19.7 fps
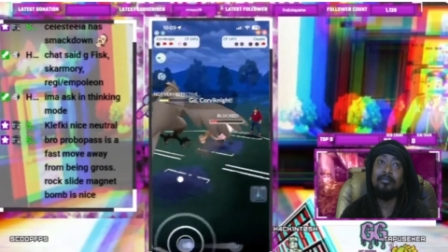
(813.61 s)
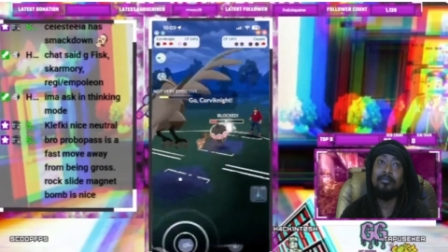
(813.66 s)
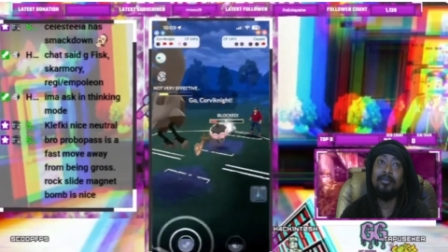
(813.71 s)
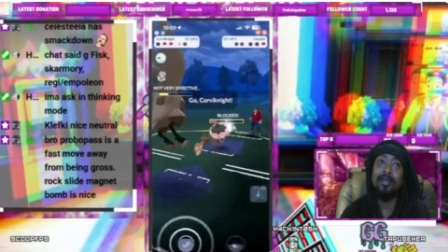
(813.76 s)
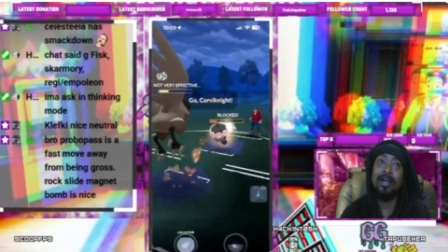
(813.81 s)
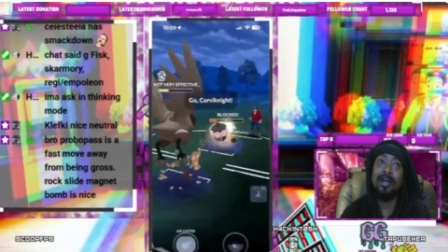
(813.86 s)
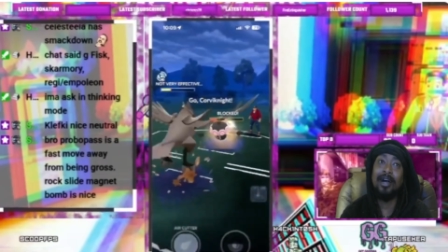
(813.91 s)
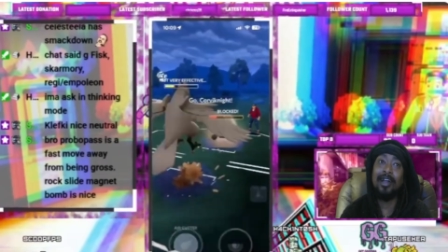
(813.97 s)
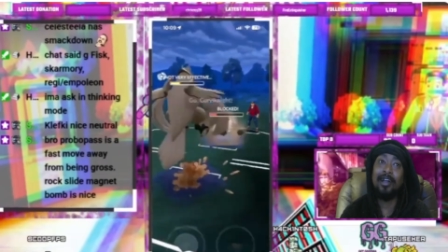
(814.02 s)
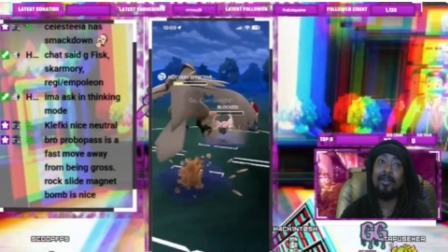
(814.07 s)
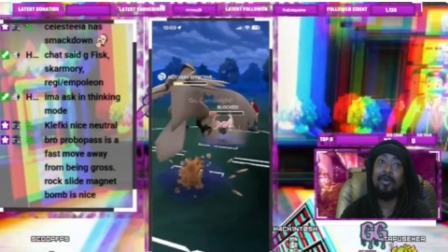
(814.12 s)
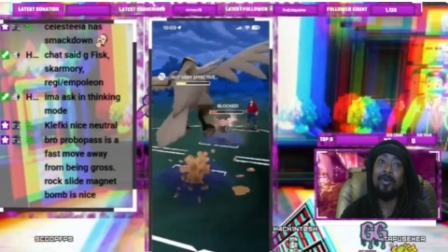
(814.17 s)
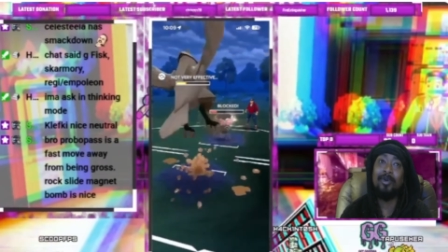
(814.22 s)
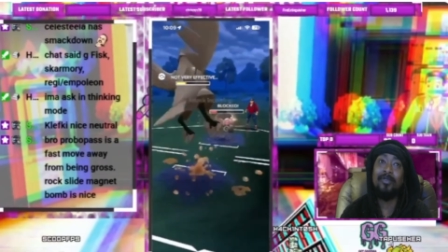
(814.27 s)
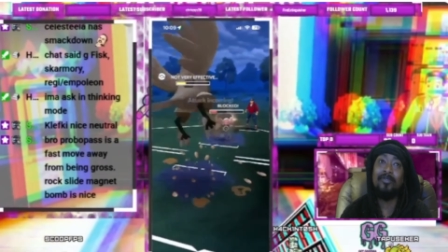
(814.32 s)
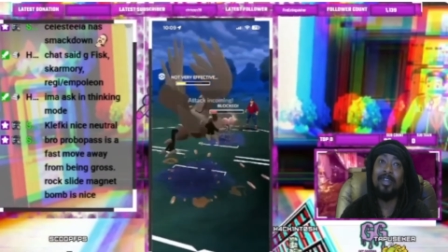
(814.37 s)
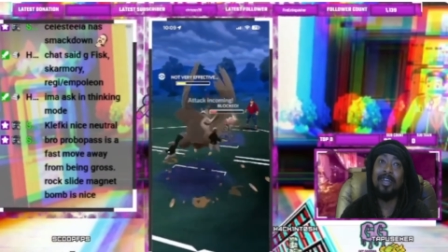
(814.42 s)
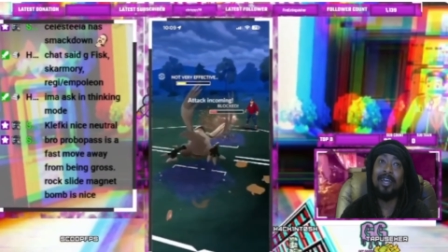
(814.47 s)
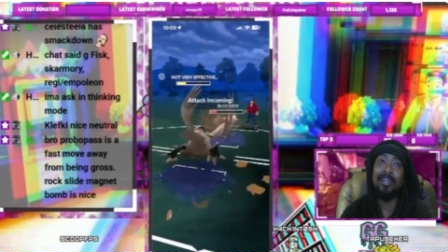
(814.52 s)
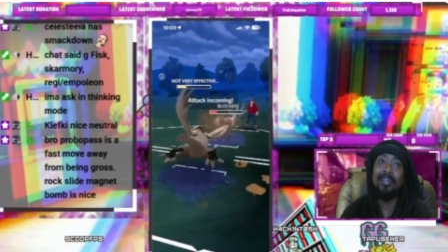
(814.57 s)

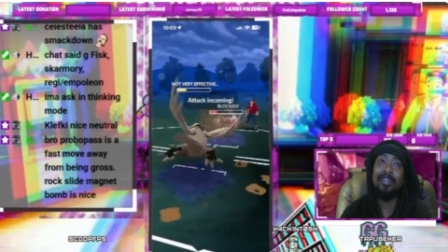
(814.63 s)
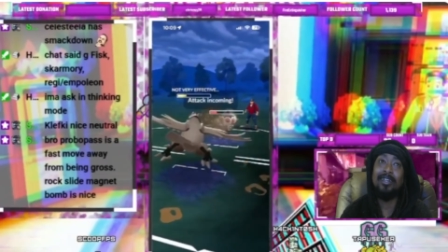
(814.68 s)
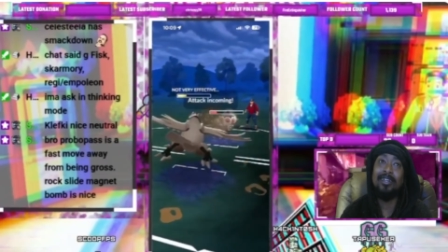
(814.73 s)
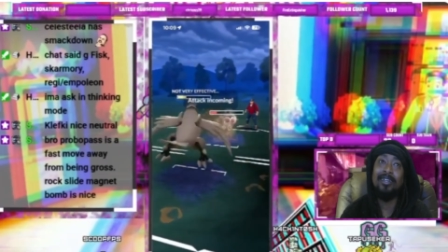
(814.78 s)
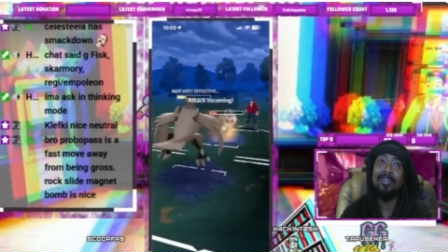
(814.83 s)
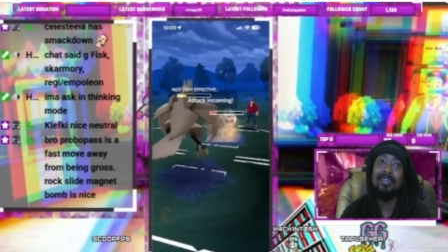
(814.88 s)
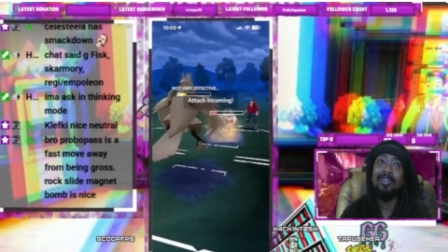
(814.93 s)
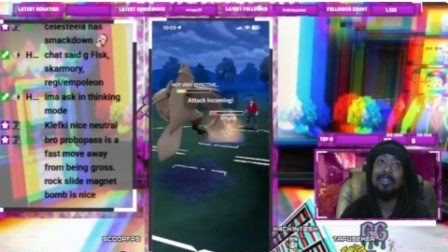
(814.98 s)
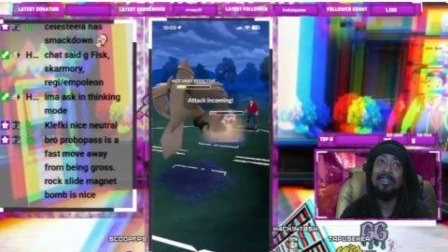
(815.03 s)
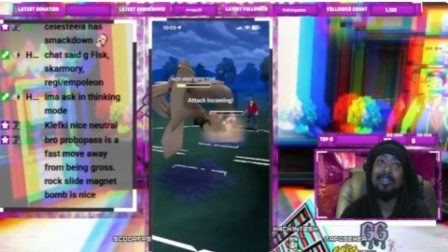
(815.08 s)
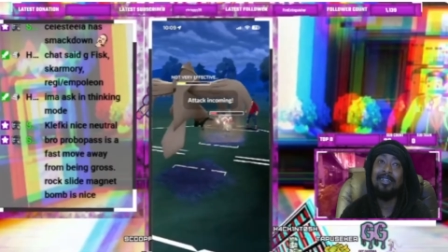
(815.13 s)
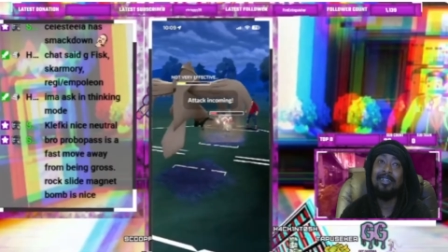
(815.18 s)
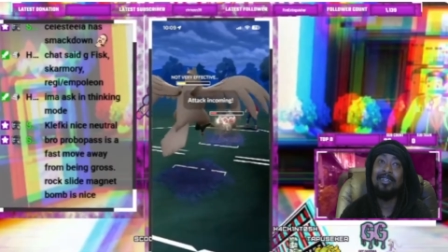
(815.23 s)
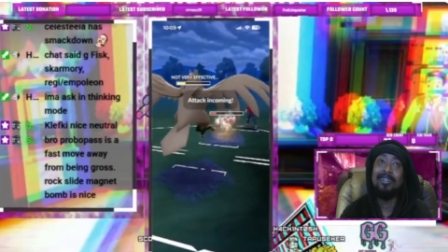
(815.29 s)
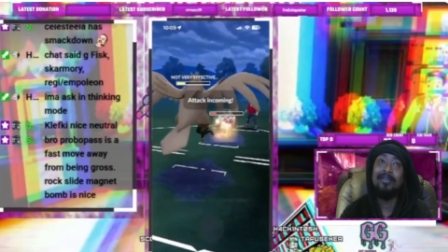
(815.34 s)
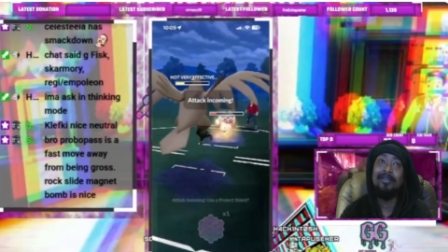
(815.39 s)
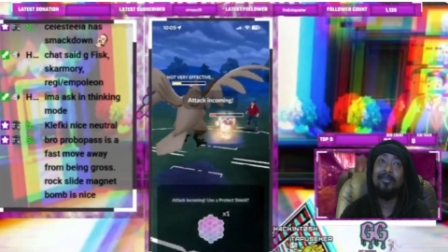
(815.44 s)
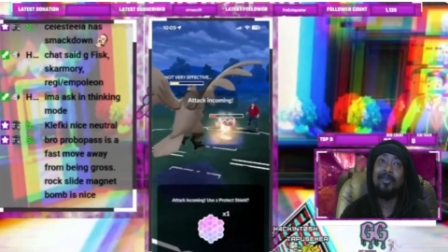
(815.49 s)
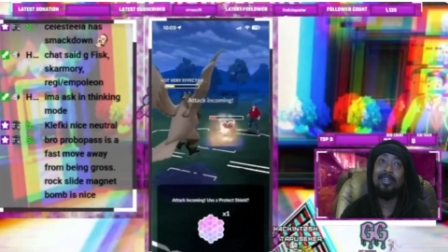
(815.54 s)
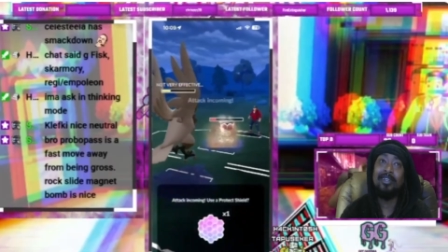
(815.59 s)
Corviknight.
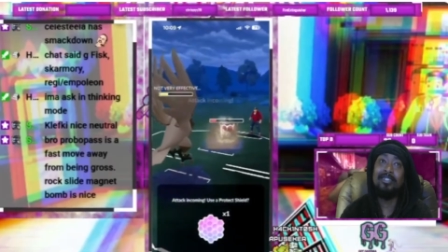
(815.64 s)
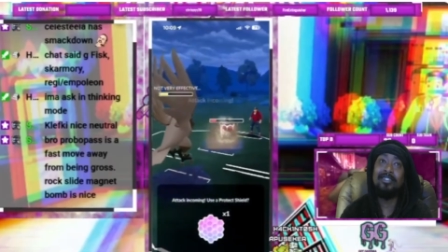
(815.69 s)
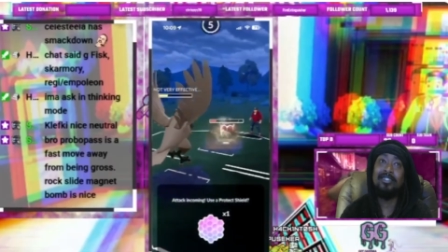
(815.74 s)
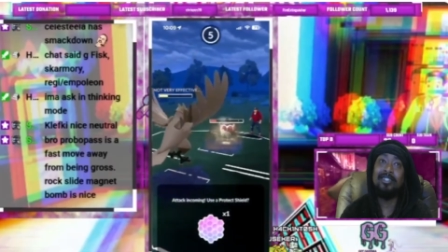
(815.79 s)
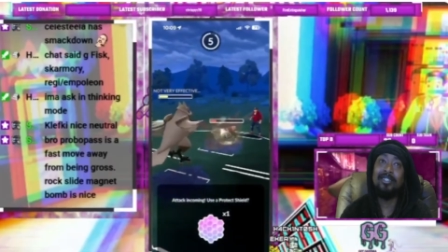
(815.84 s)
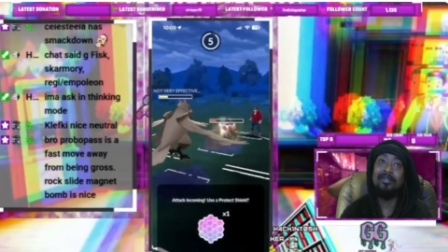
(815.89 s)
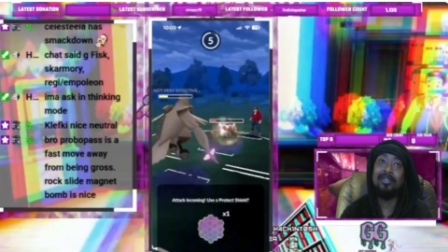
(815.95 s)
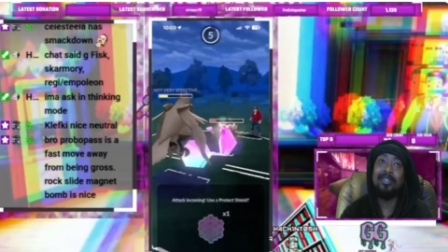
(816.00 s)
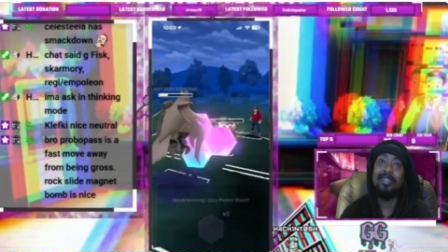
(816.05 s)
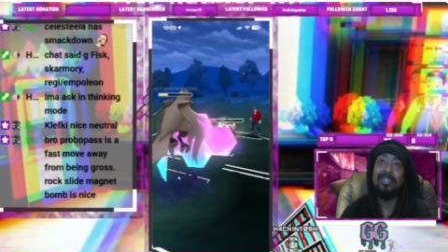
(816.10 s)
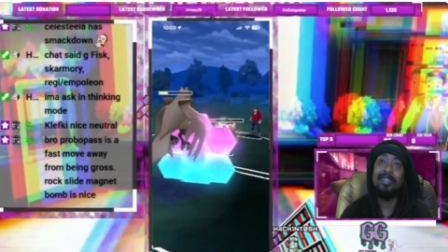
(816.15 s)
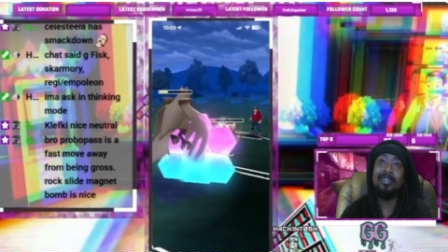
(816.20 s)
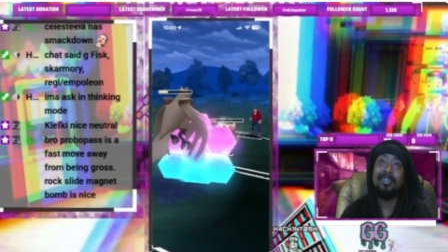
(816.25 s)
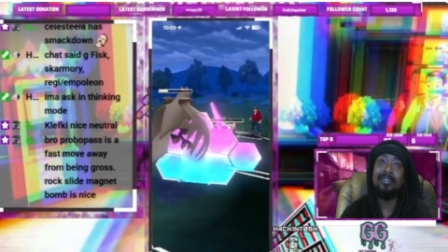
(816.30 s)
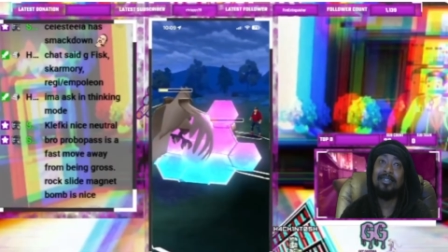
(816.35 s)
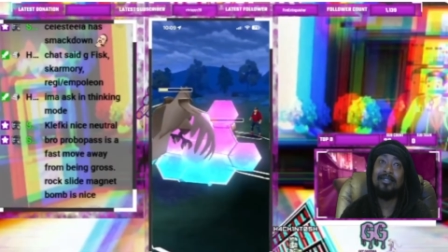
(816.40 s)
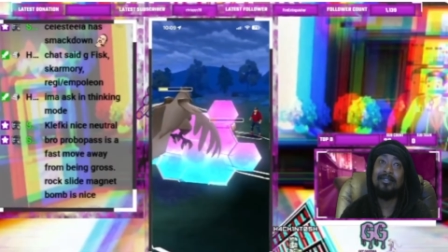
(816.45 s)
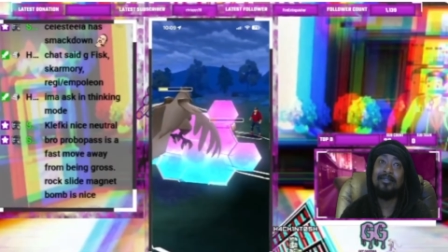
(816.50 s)
We're gonna shield here.